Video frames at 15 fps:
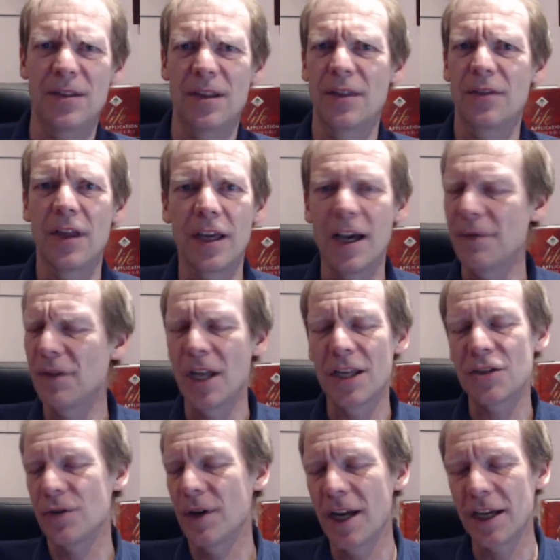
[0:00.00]
I think. I've lost
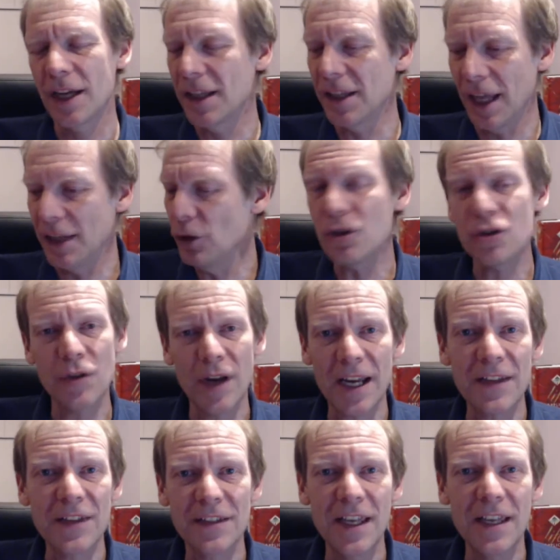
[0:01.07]
track. I lose track
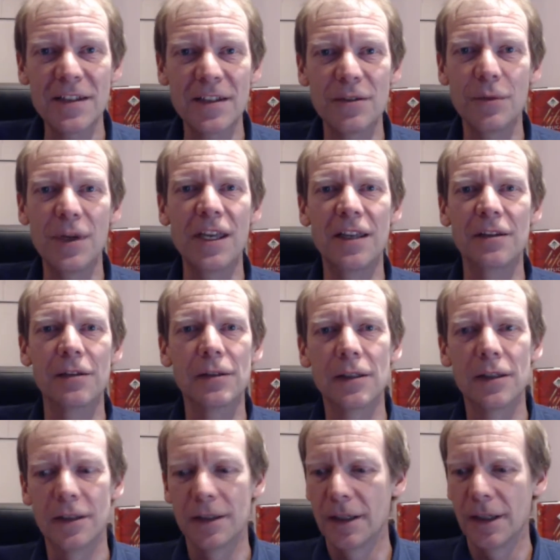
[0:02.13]
of the days of the week.
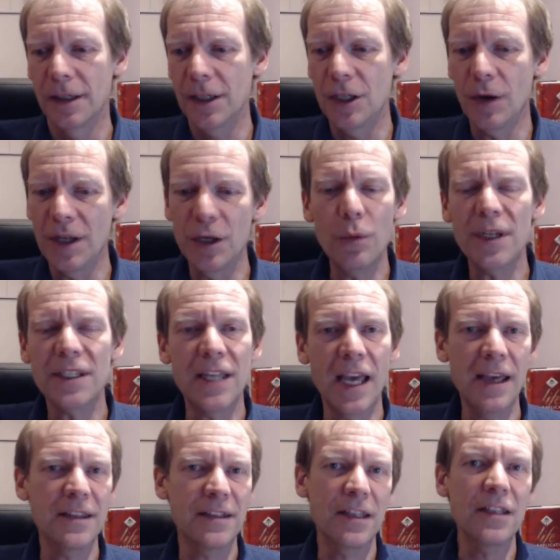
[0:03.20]
You know, I know what day
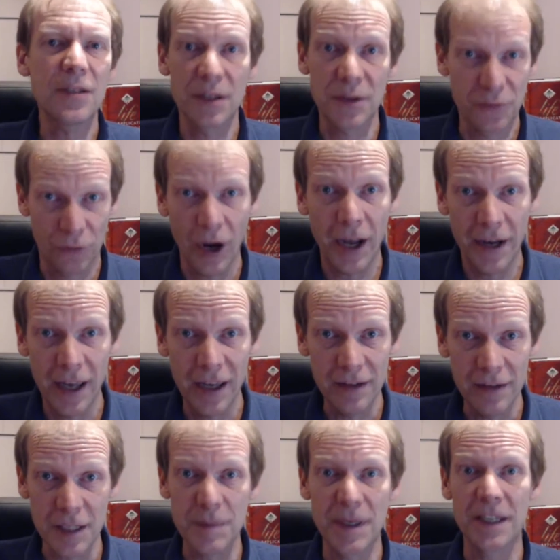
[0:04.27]
it is. It's Friday.
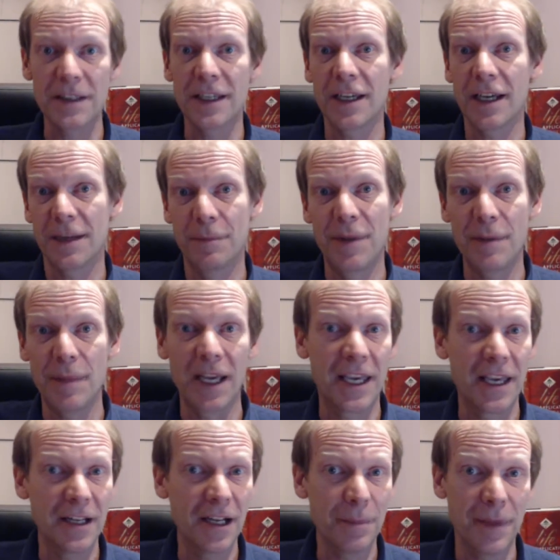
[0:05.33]
That's because I got to pick my
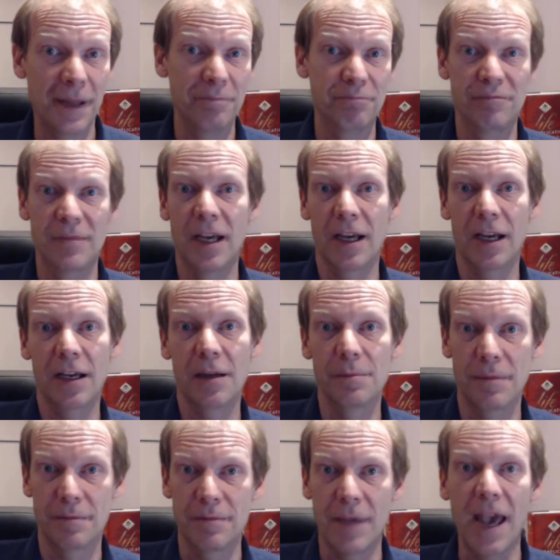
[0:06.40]
kid up at
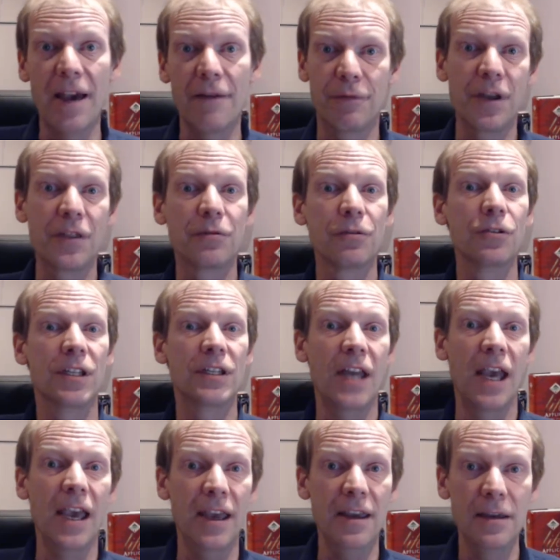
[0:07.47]
halfway through the
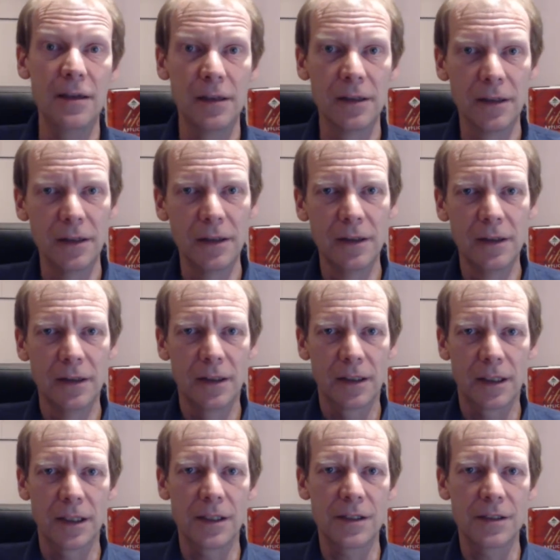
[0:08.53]
day
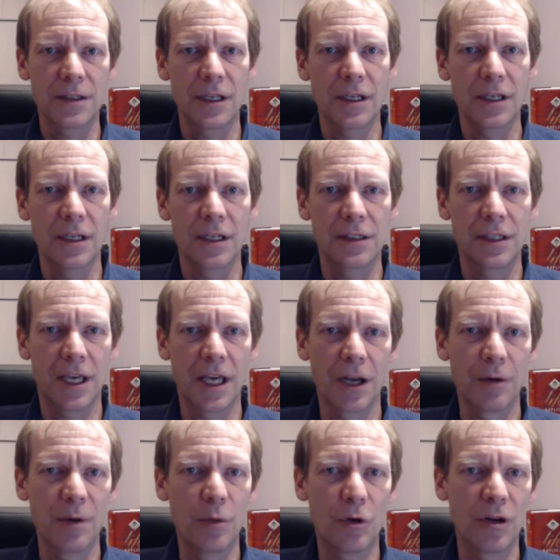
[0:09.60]
because the
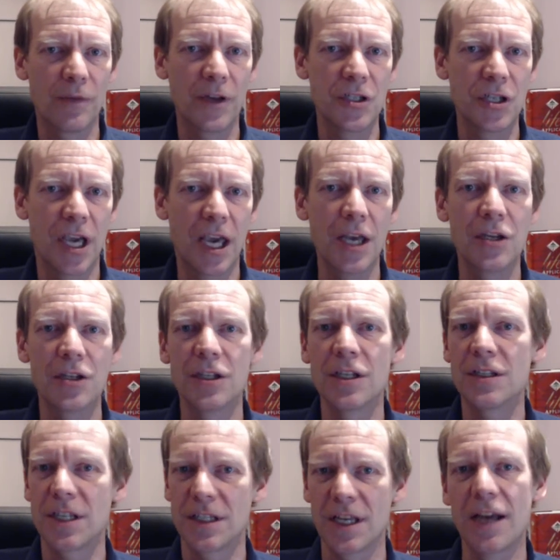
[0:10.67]
Calgary Board of Education has
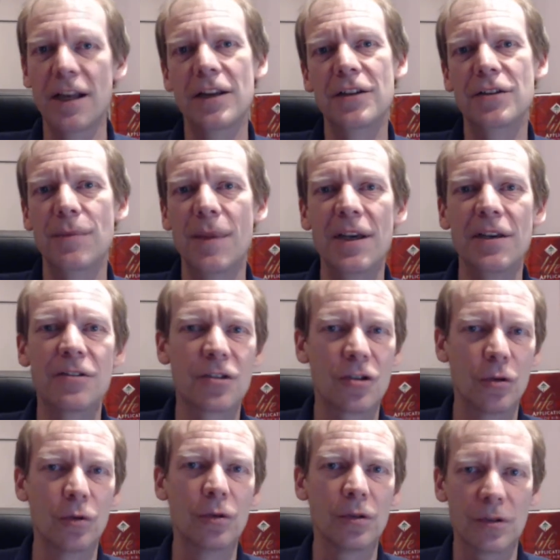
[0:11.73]
decided to make
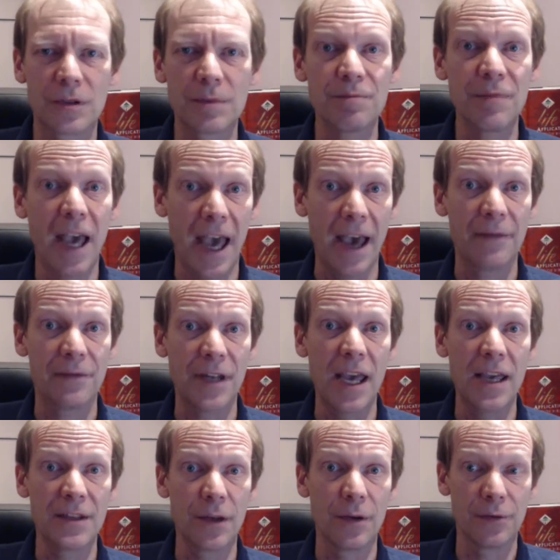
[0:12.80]
schools half days on